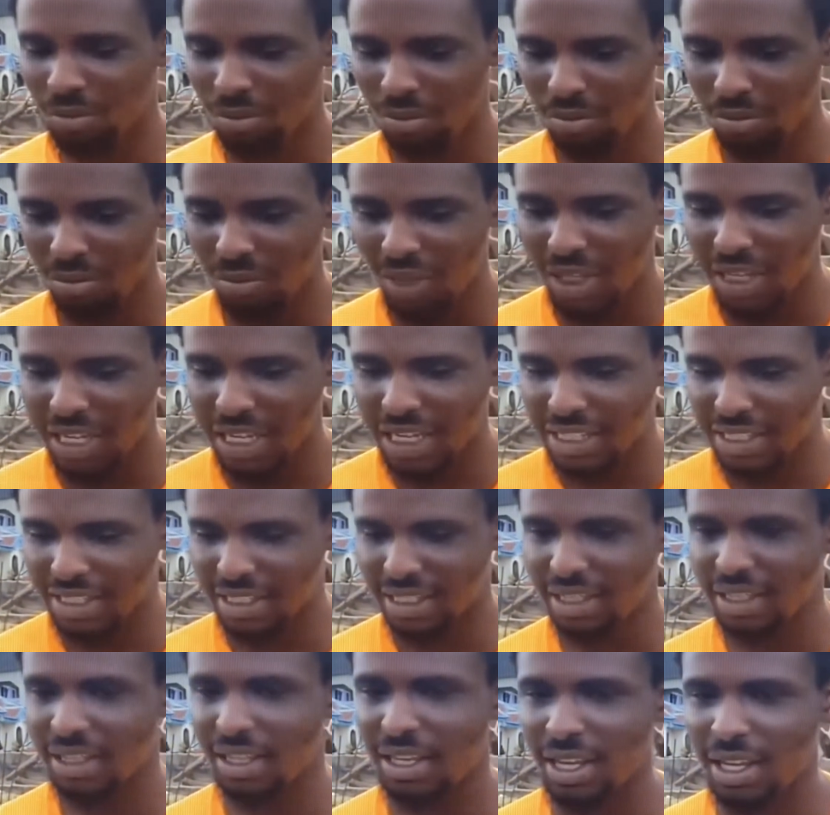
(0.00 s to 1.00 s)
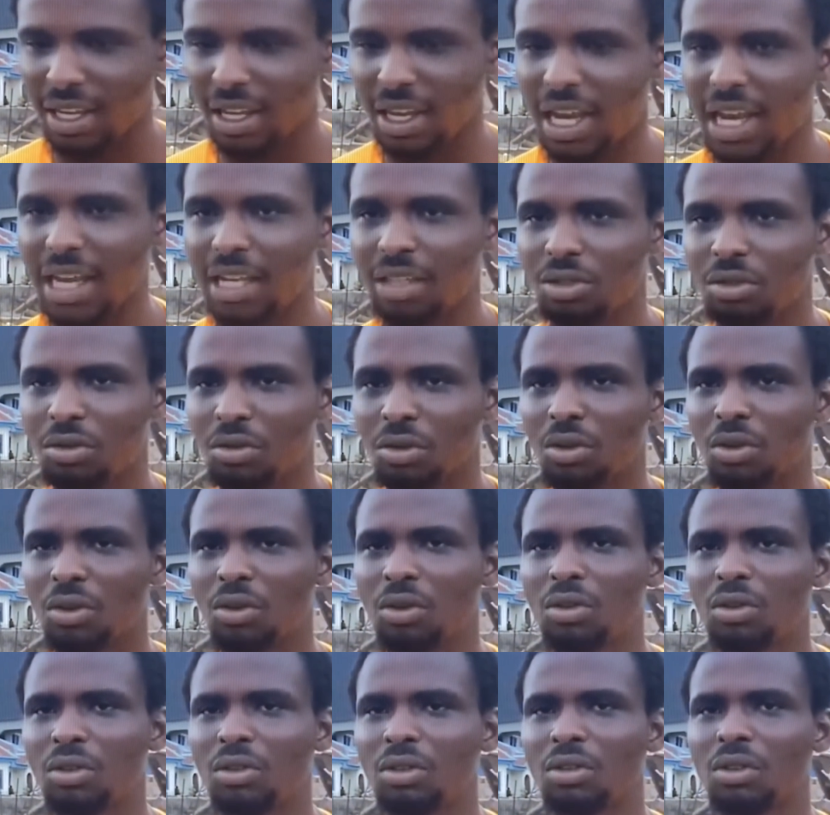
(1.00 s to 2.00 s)
me getting there, I saw
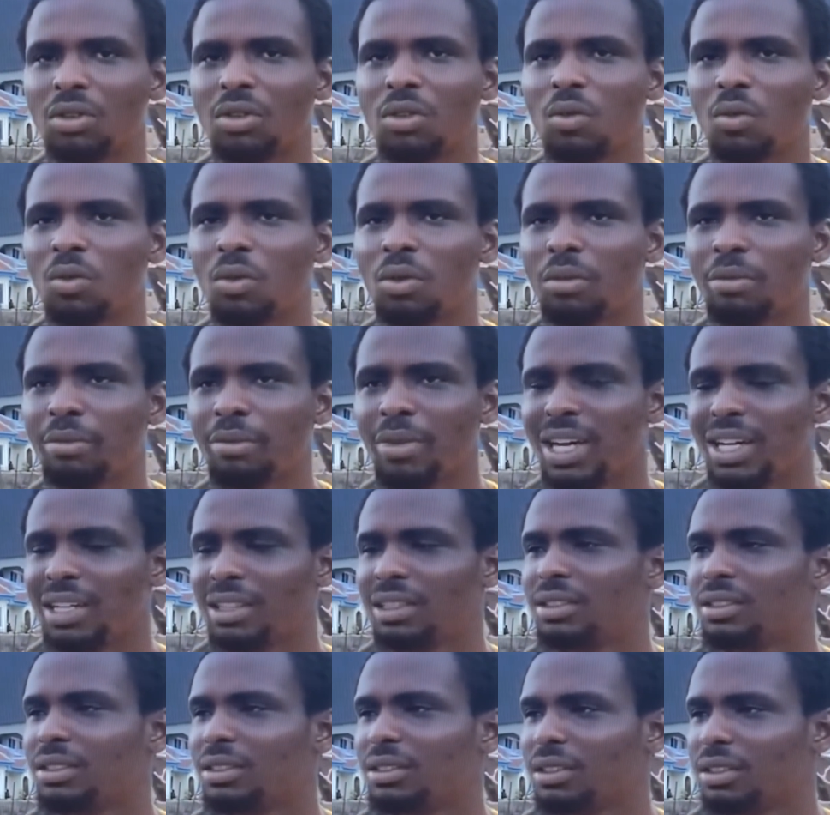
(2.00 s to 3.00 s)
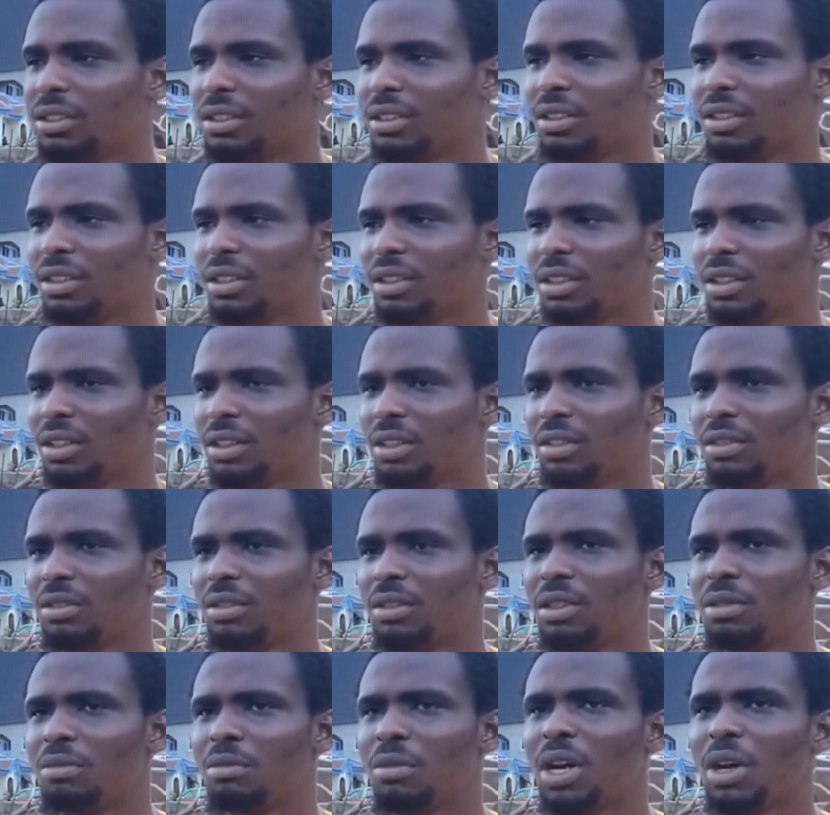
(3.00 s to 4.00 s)
one man.
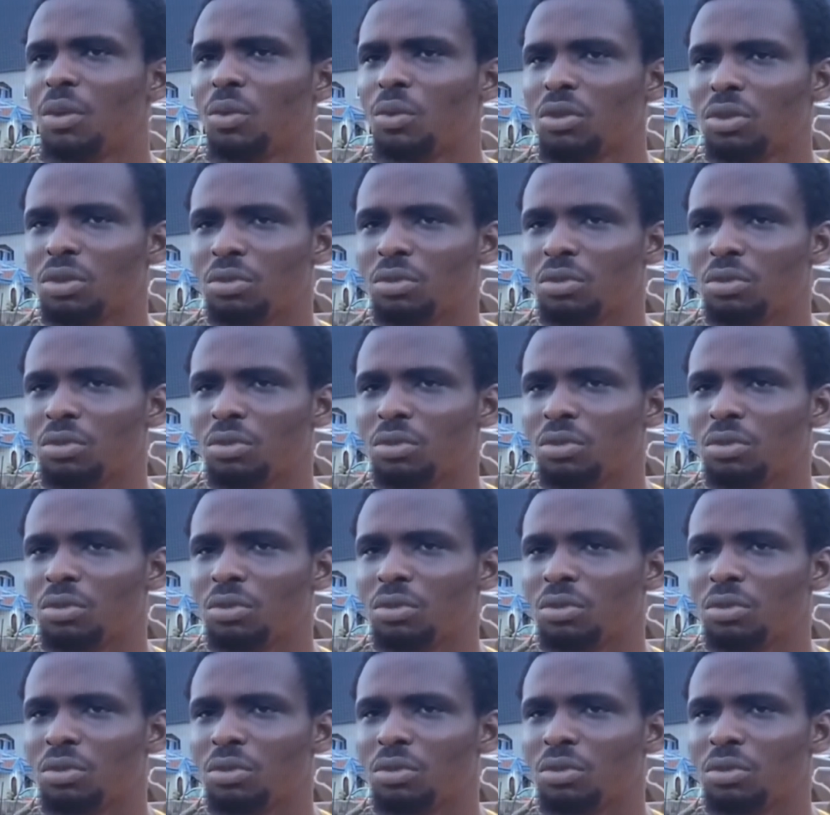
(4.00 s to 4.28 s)
The man was